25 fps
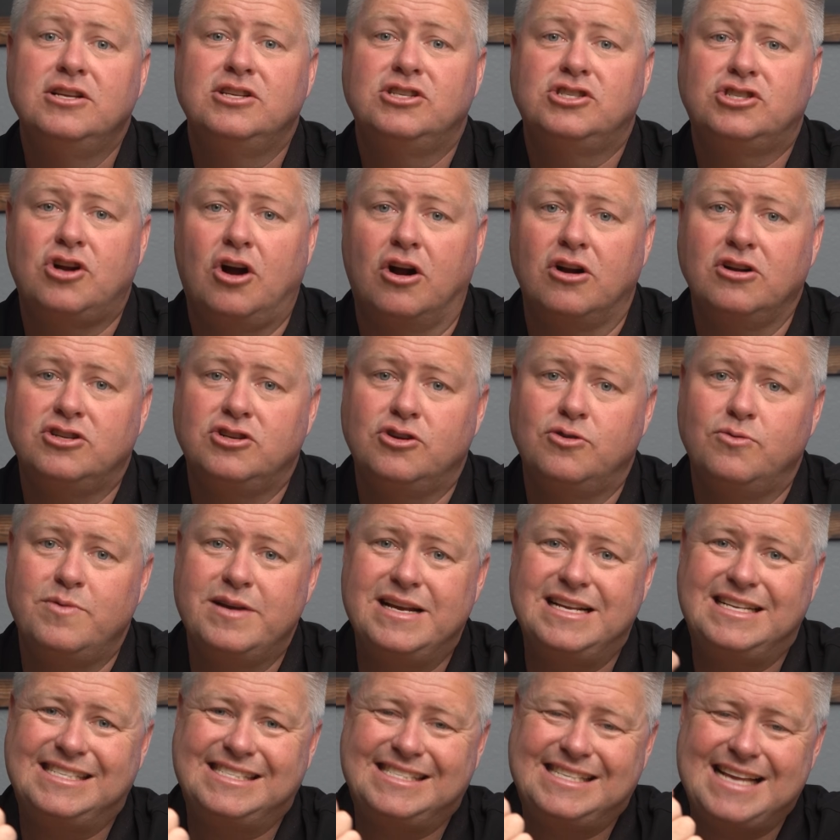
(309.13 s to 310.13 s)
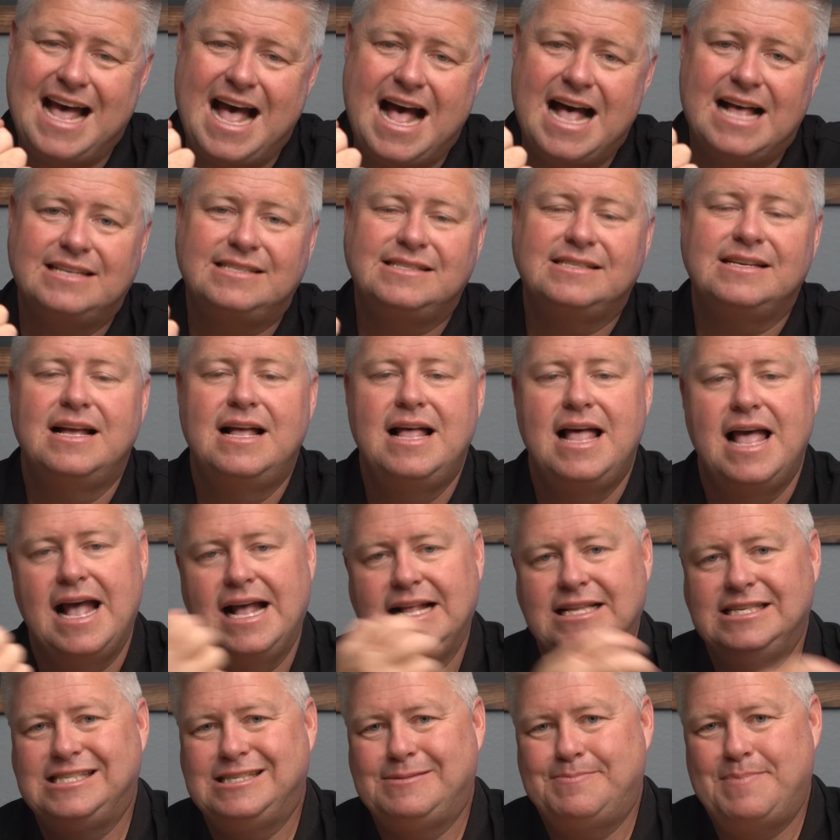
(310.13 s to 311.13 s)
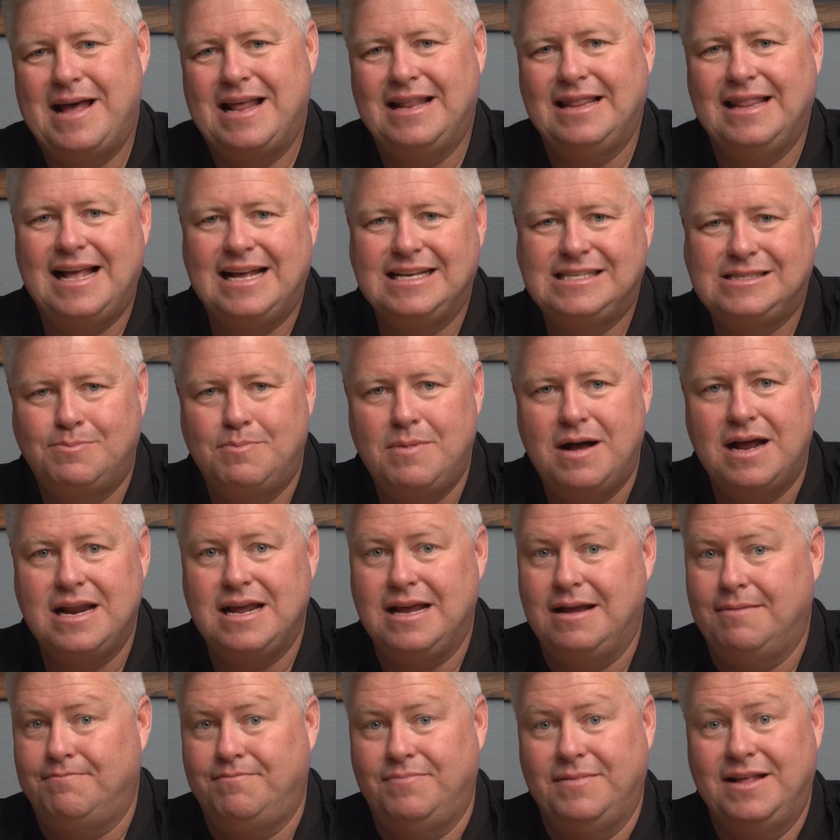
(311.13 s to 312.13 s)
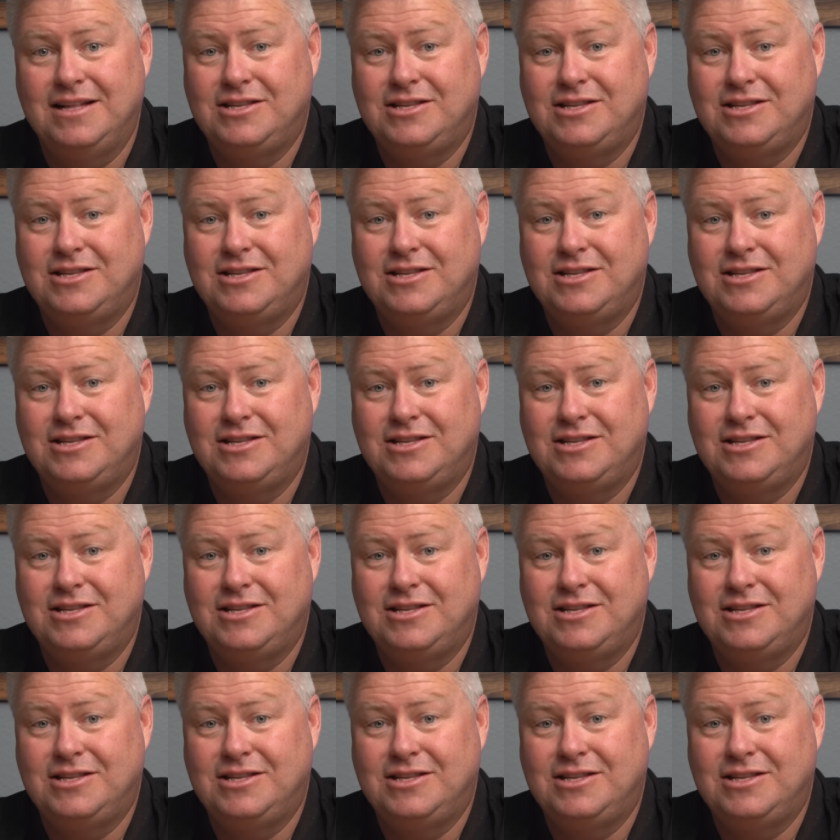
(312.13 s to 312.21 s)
start to recess and spend less money.